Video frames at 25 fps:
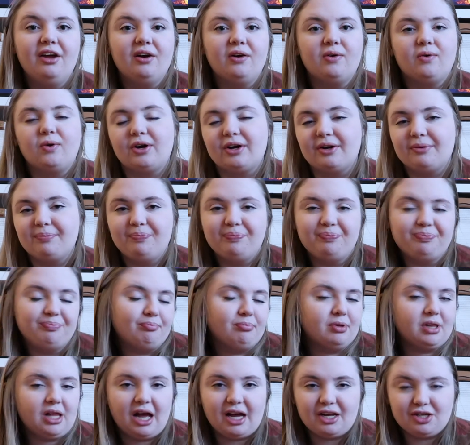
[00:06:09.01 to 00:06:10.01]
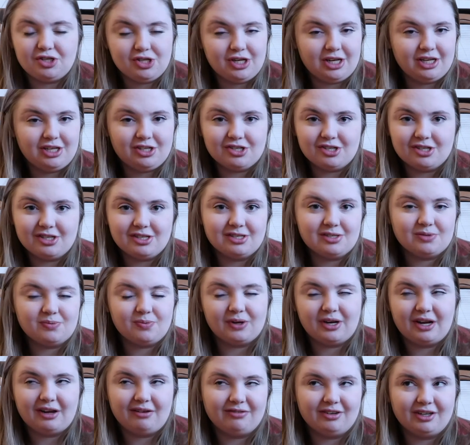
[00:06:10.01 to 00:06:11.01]
or plot changes,
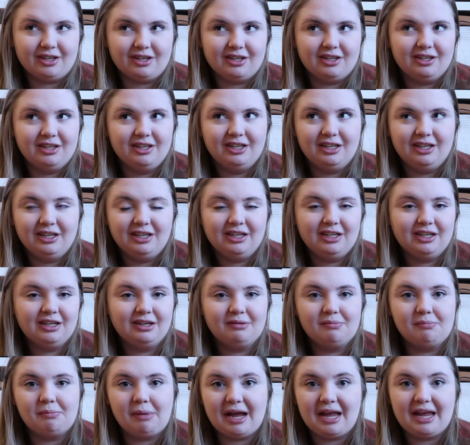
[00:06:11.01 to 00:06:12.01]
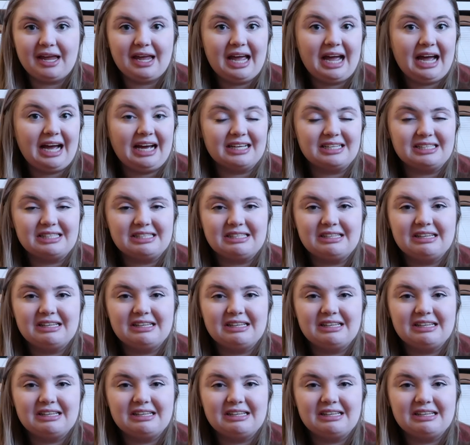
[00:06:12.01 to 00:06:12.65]
whatever Might has